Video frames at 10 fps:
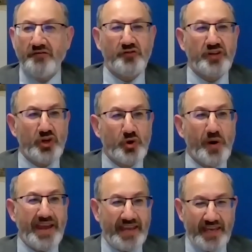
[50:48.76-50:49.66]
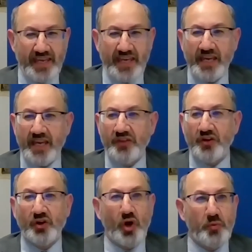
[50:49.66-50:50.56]
for the UAE in
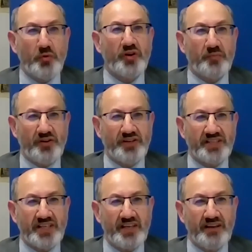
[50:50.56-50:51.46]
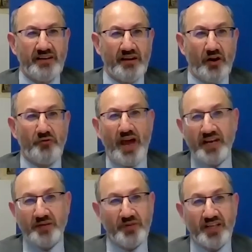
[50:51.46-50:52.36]
the global community, a
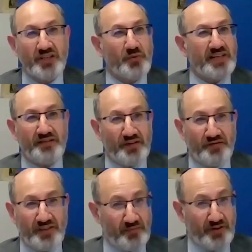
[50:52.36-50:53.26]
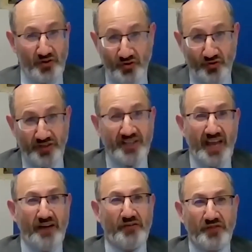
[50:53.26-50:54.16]
random year 2050, but you could
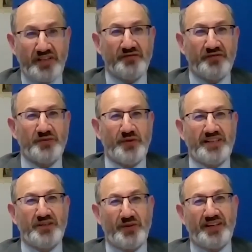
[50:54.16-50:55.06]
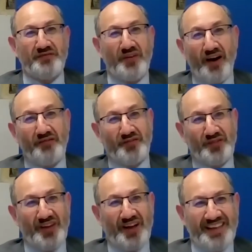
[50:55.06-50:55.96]
have a vision for 2025 if you like.